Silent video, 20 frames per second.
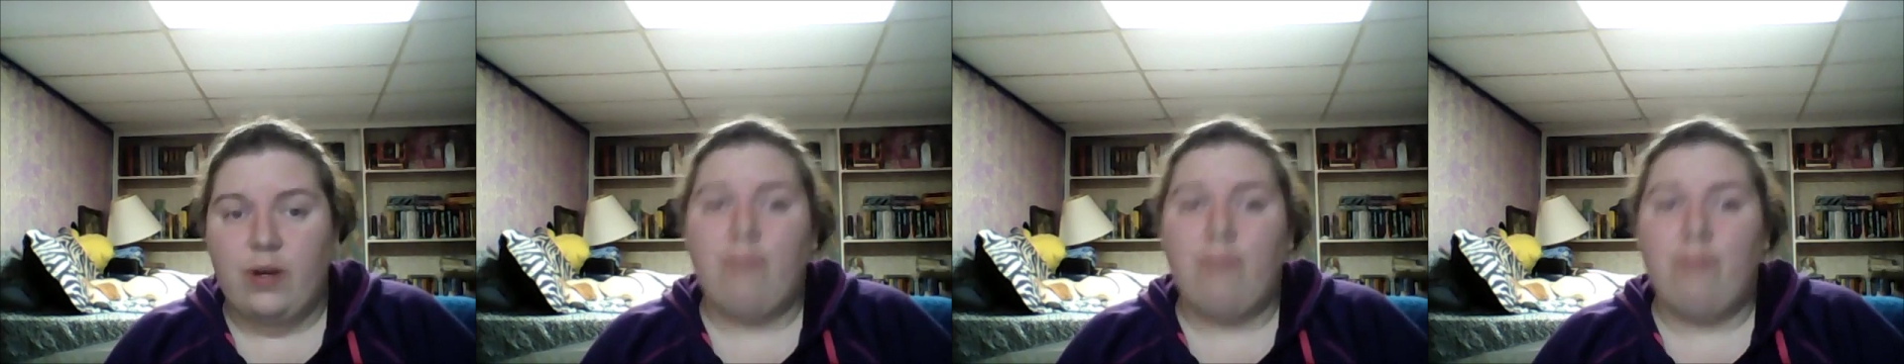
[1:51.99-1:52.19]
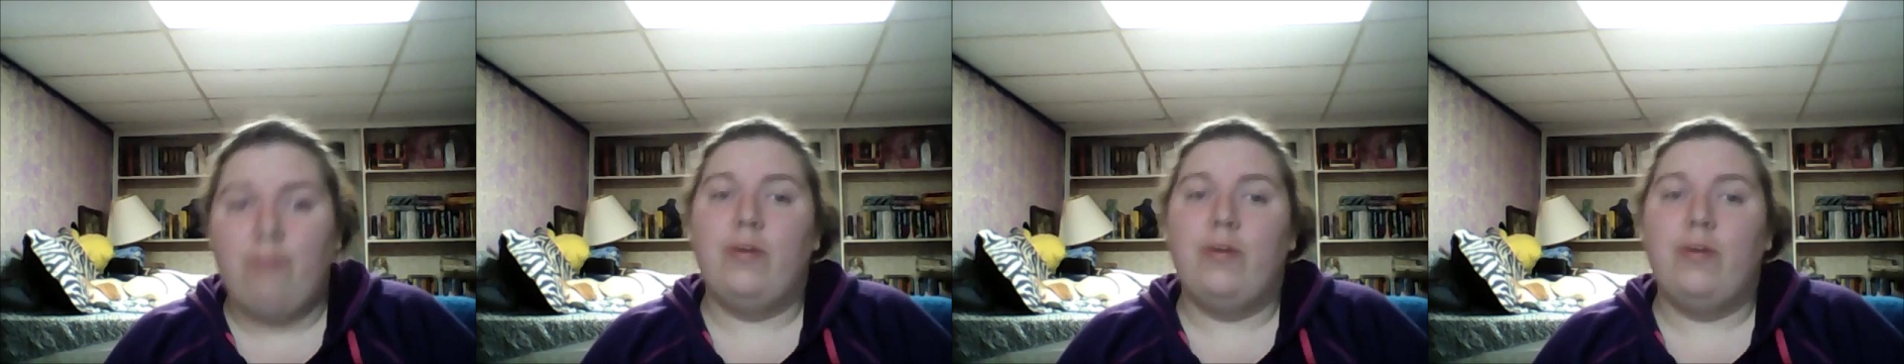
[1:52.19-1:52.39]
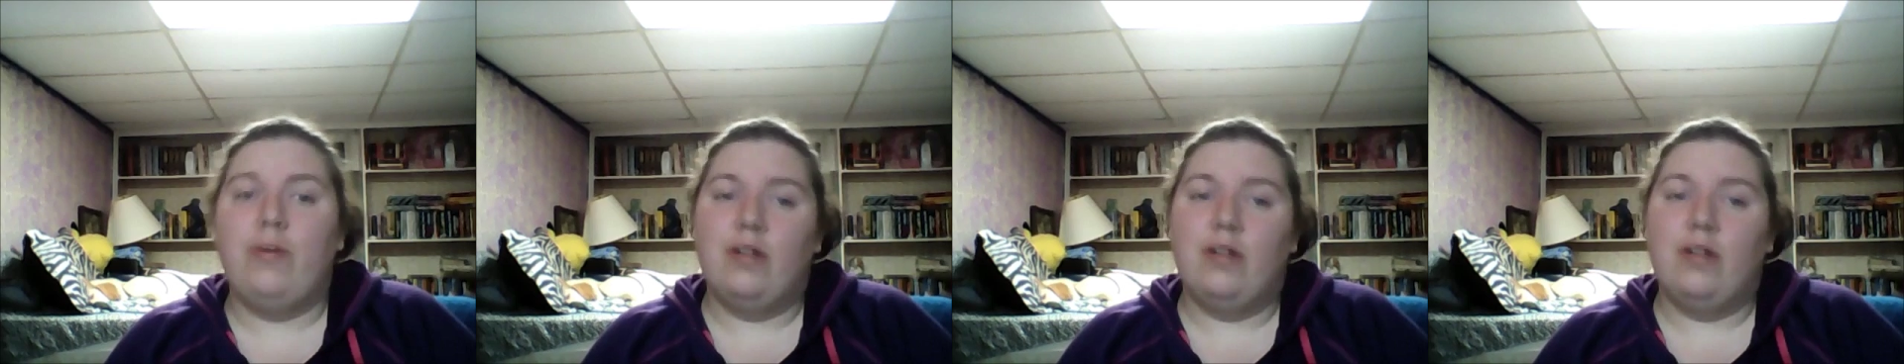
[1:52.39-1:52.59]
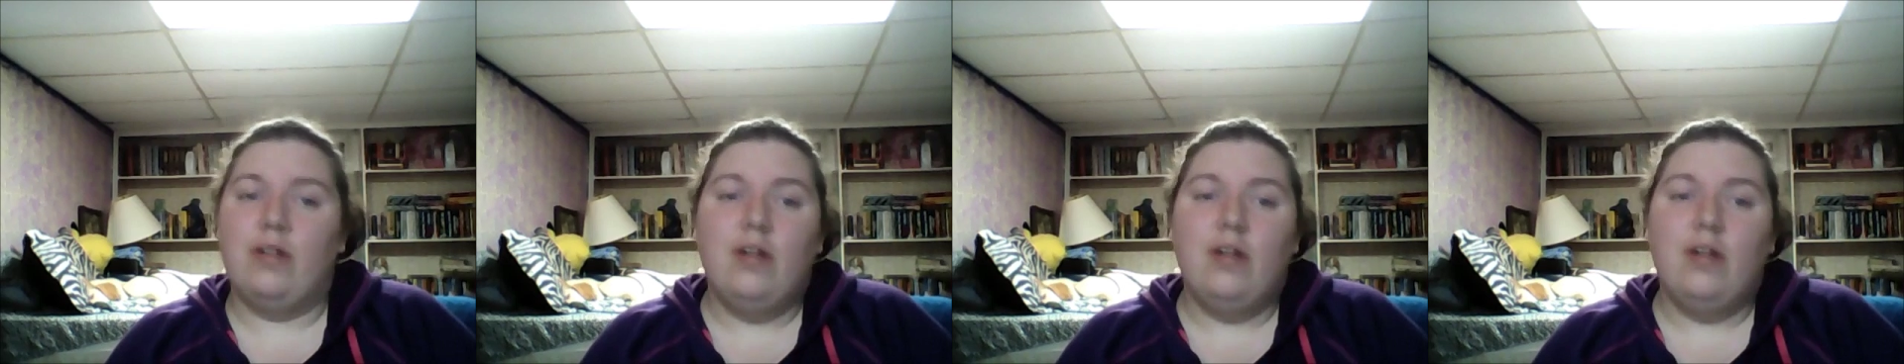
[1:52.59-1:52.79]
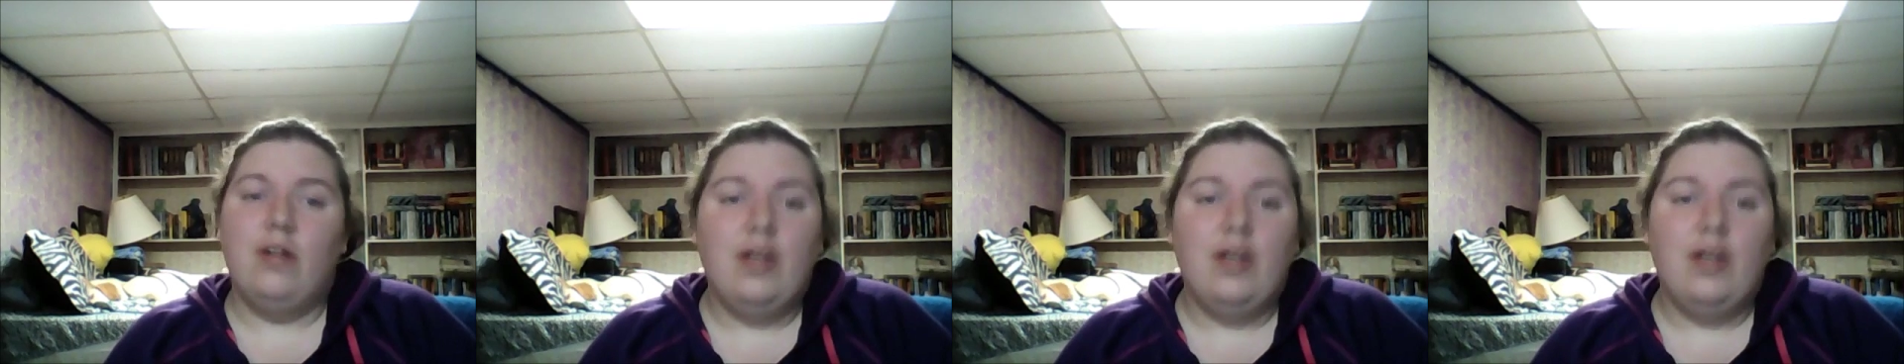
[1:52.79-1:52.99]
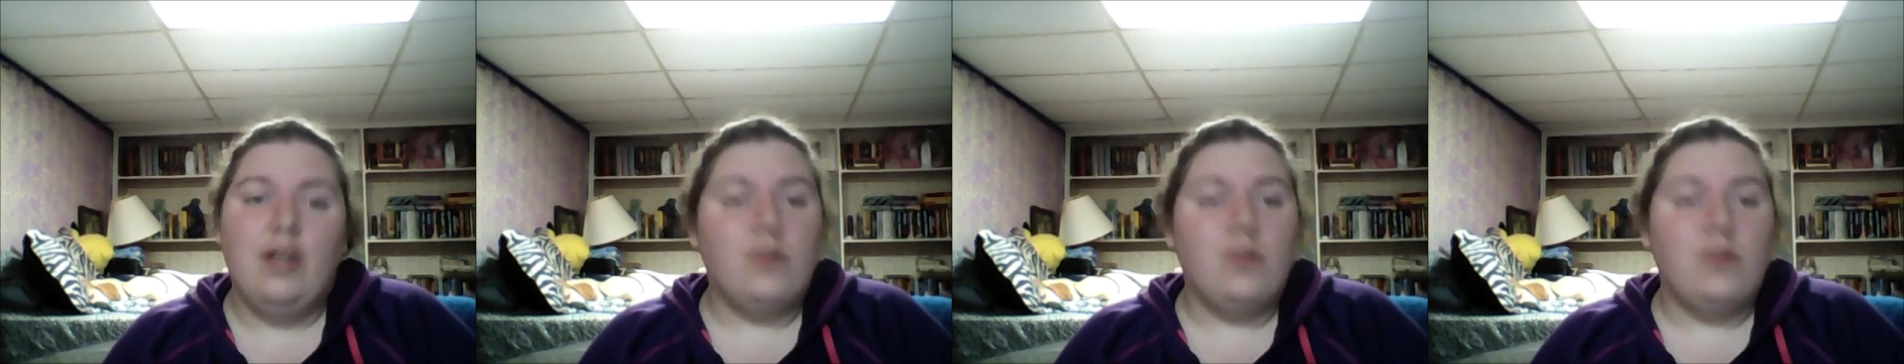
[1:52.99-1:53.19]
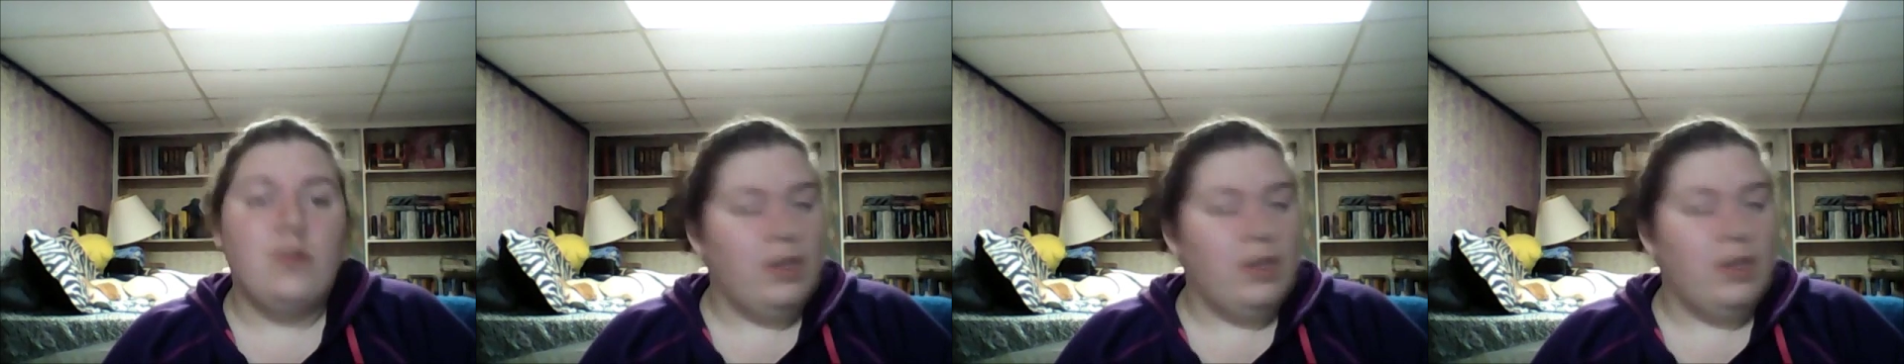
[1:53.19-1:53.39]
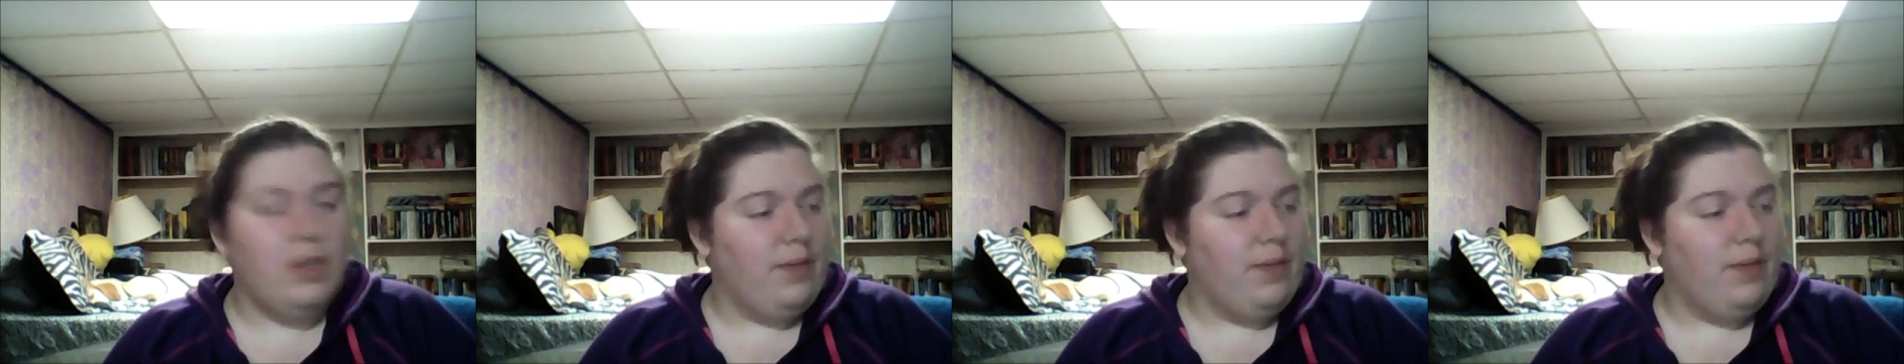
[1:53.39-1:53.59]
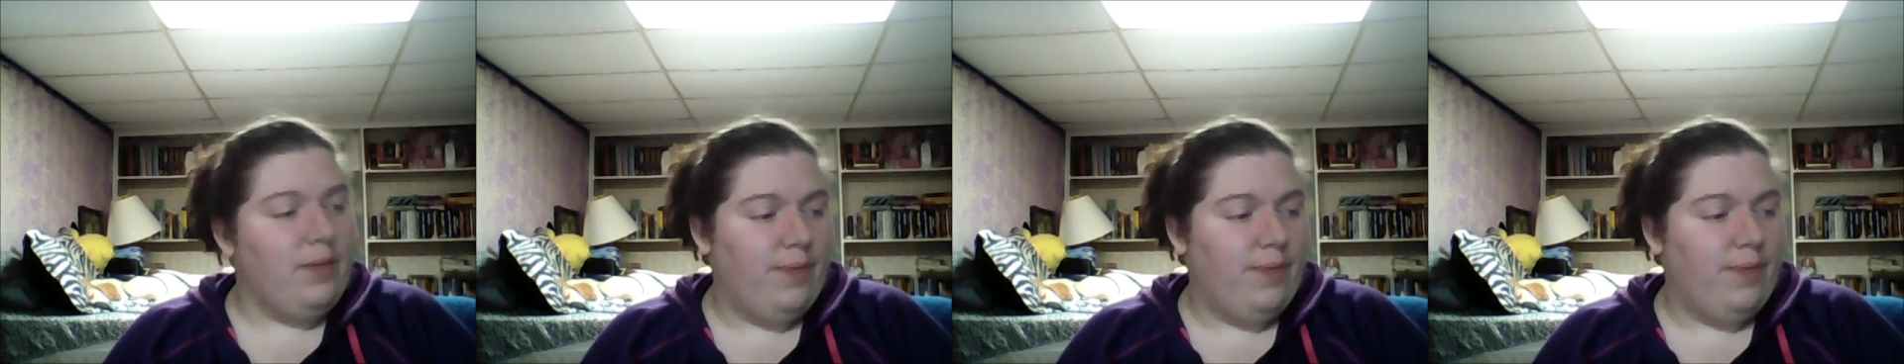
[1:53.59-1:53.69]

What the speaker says: but it was really good.